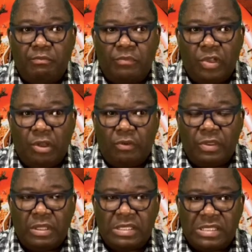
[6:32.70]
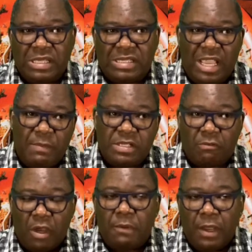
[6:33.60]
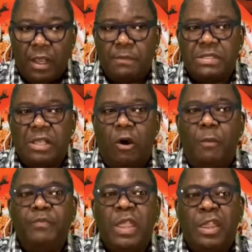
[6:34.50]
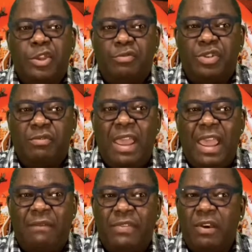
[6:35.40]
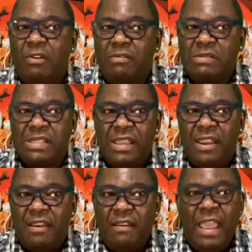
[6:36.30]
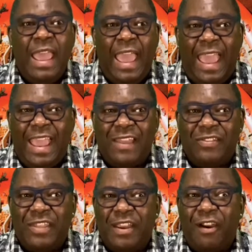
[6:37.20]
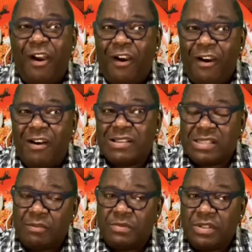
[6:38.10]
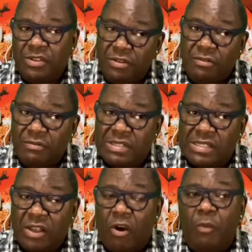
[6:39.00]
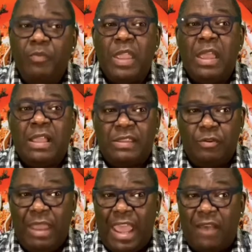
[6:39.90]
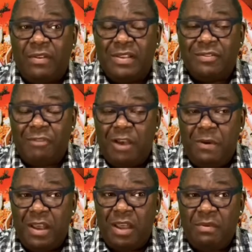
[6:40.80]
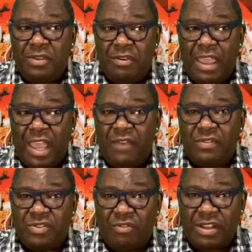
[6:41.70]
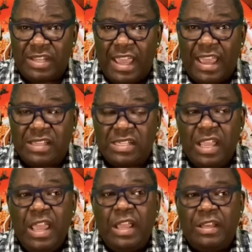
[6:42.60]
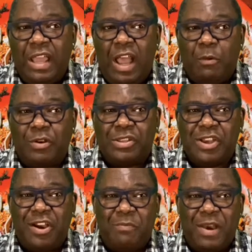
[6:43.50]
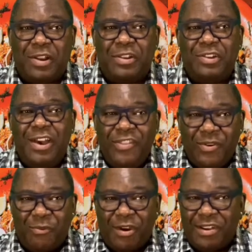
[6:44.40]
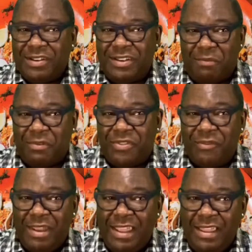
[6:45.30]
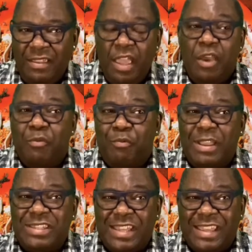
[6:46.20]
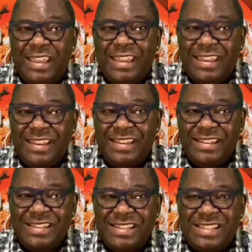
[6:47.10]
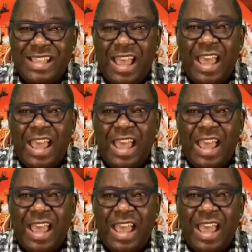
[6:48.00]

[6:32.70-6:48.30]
you know, the, the same as Grubhub. So you do have those there, and they're awesome to use. So you have Grubhub, you have DoorDash. Now I'm going to talk about another one, number three, which is